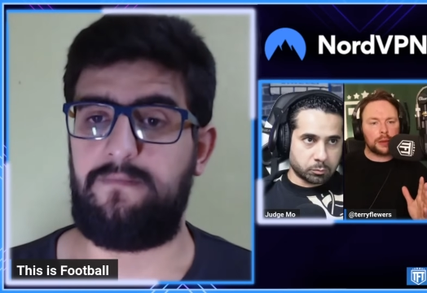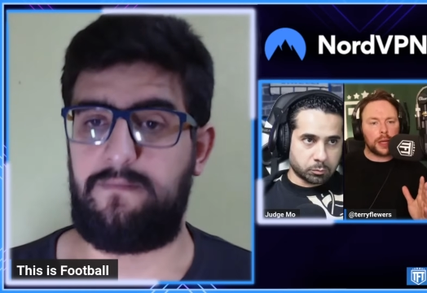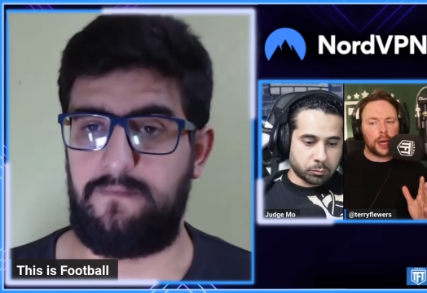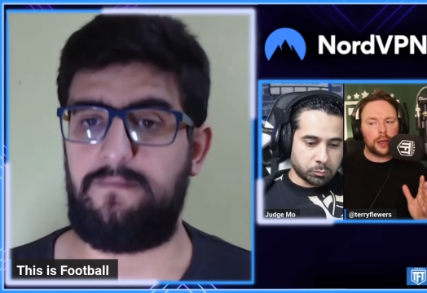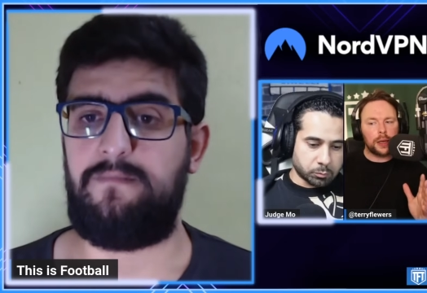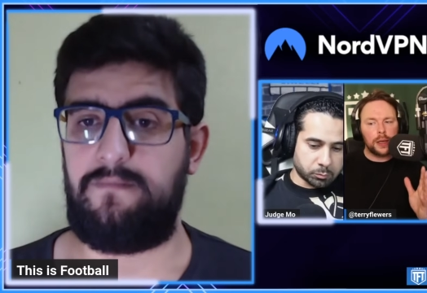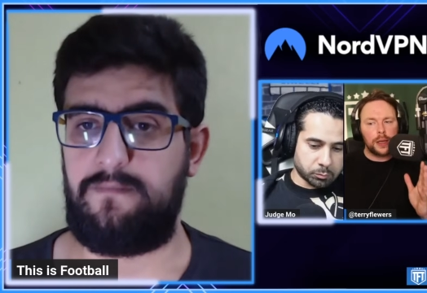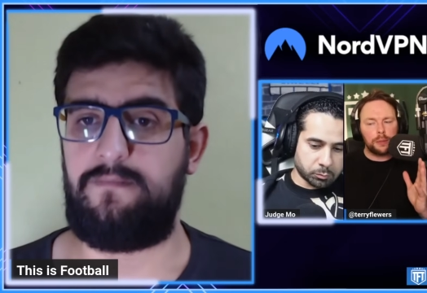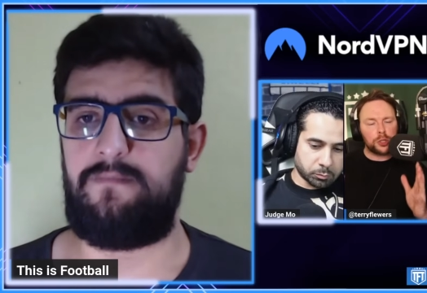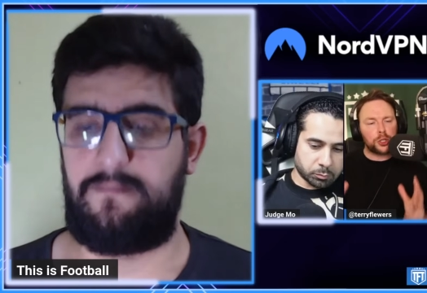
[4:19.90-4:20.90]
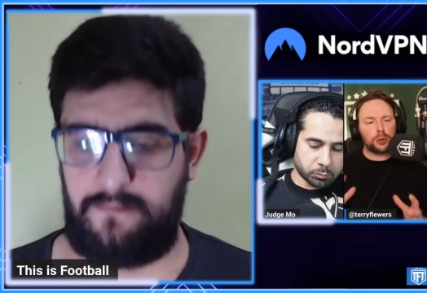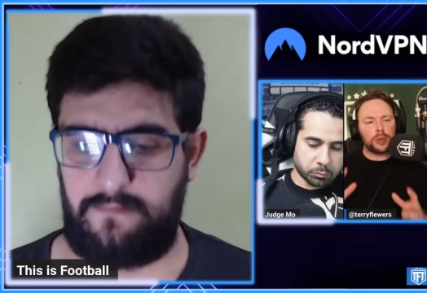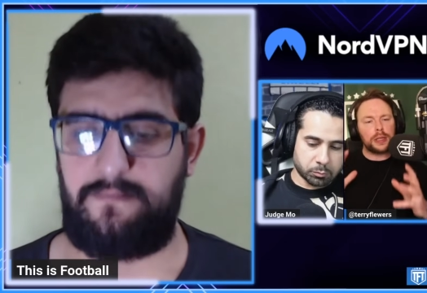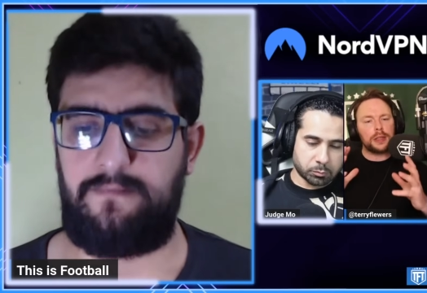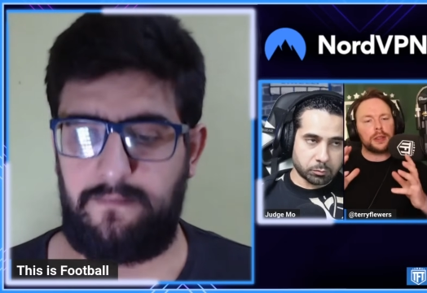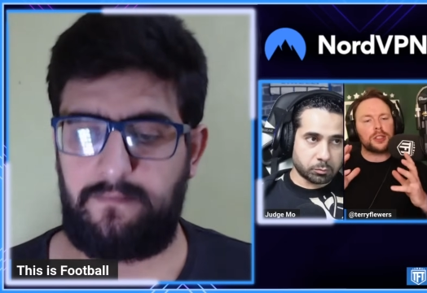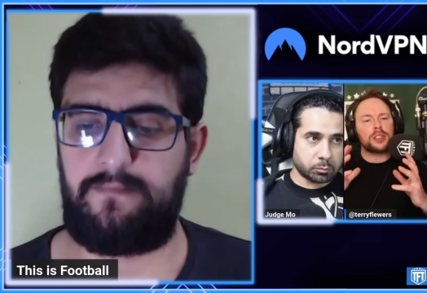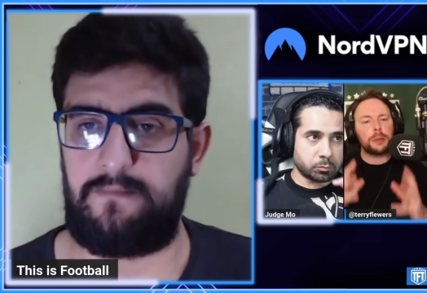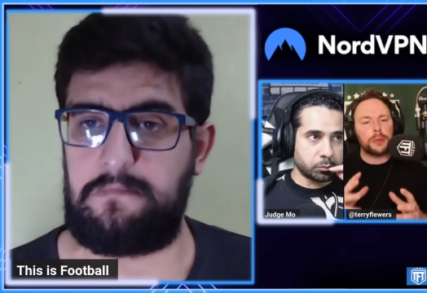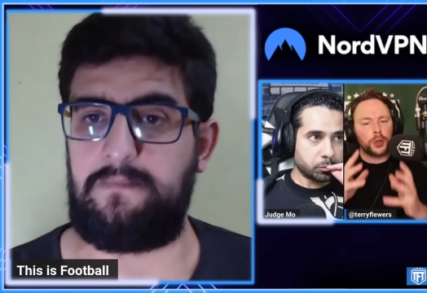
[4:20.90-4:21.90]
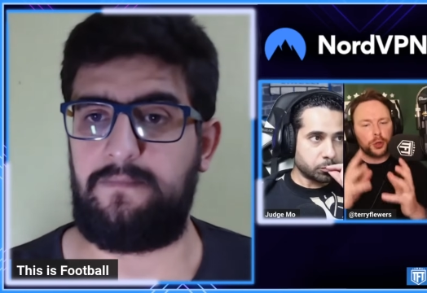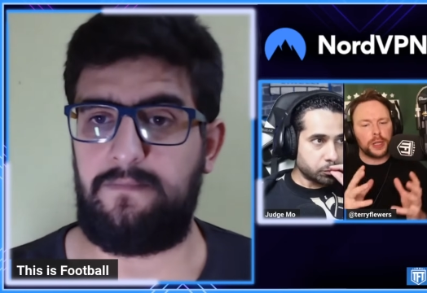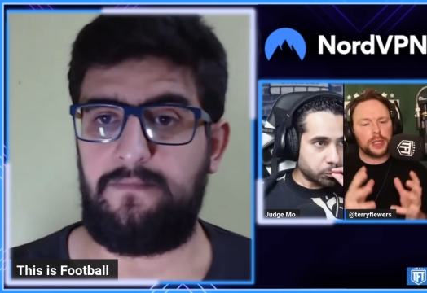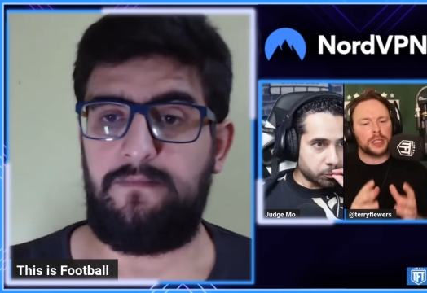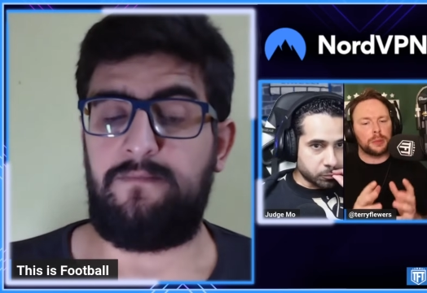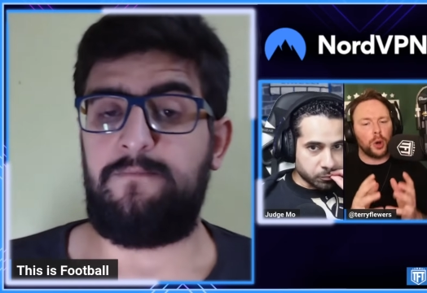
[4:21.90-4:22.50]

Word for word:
Speaker 1: that, but mm-hmm. surely the, some of the criticism